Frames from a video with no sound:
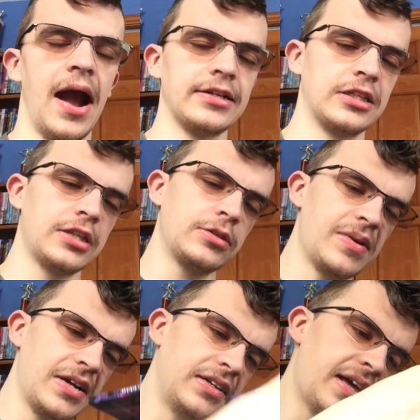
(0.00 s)
Alright, so this
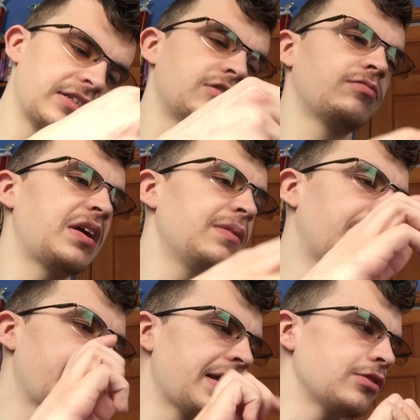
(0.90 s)
one collects, it's written
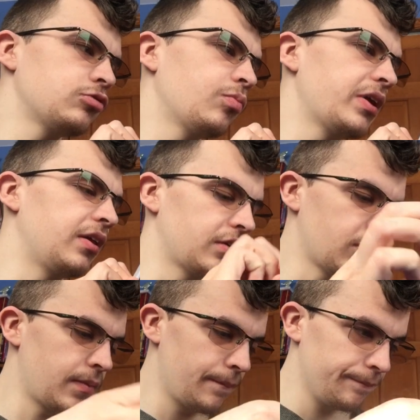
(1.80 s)
by Andrew
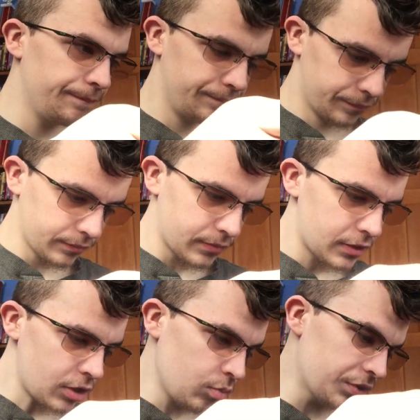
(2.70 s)
Wheeler,
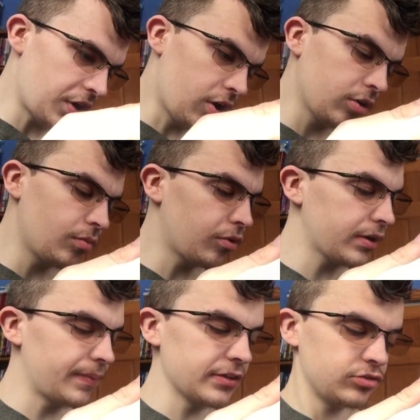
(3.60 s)
with
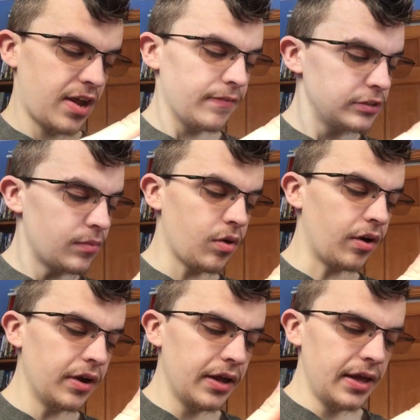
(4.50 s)
artwork by Travis
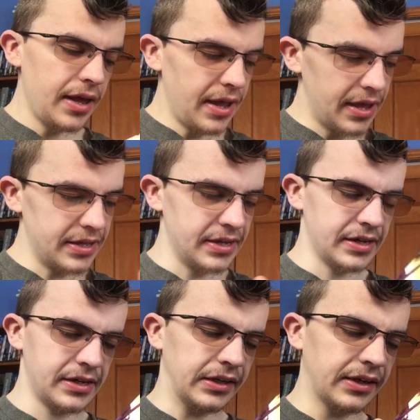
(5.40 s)
Moore, and
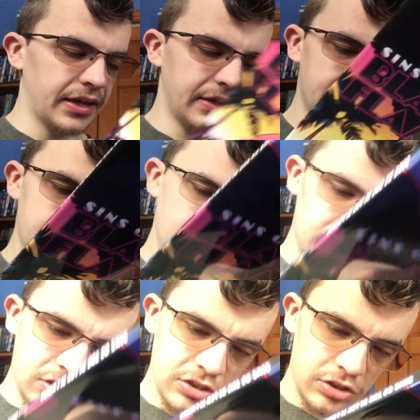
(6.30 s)
it
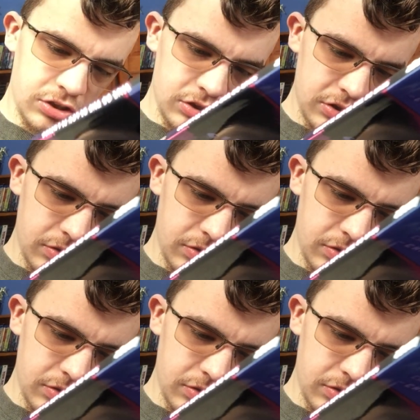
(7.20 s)
collects